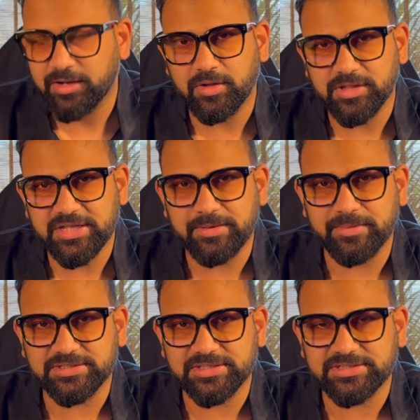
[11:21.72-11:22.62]
all the
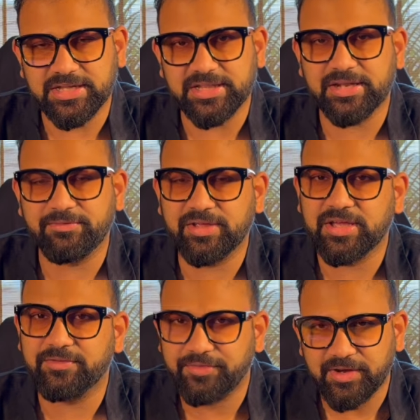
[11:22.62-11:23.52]
images and then we can
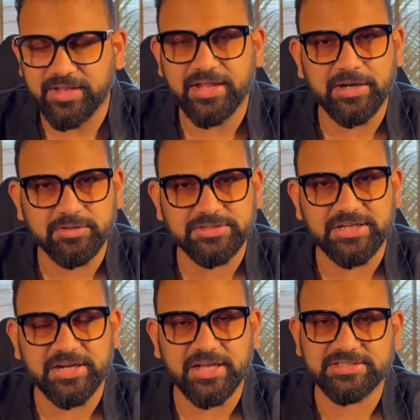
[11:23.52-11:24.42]
feed that to
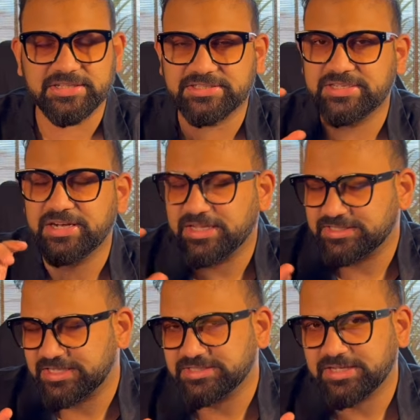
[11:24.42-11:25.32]
sedans, and sedans
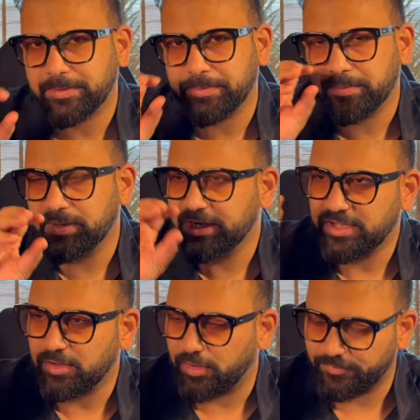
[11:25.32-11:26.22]
has the capability
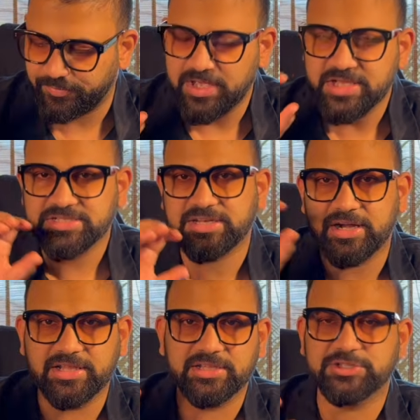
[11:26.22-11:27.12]
of
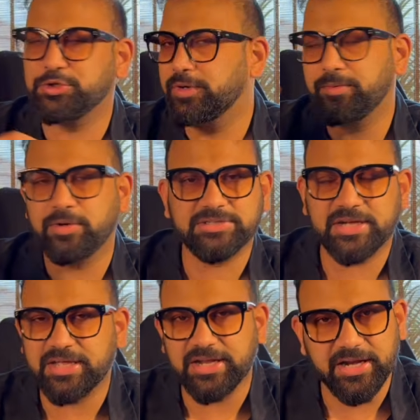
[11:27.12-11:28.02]
studying the storyboards and
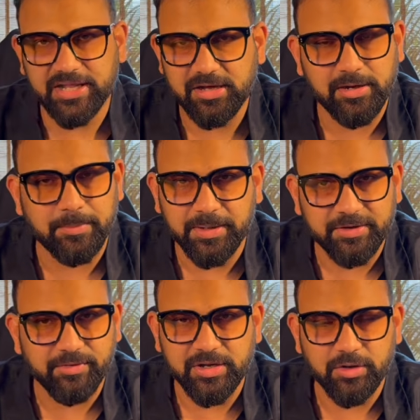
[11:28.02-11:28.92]
creating a complete
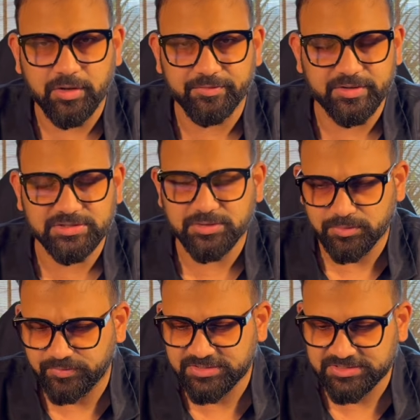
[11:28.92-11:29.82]
video out of it, so
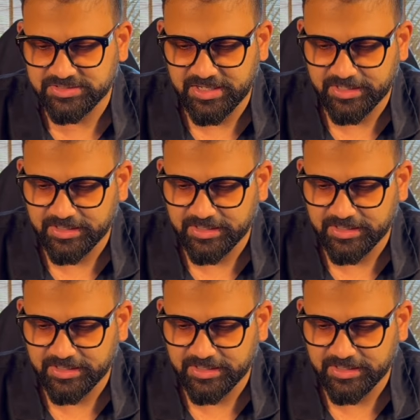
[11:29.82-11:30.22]
which is great.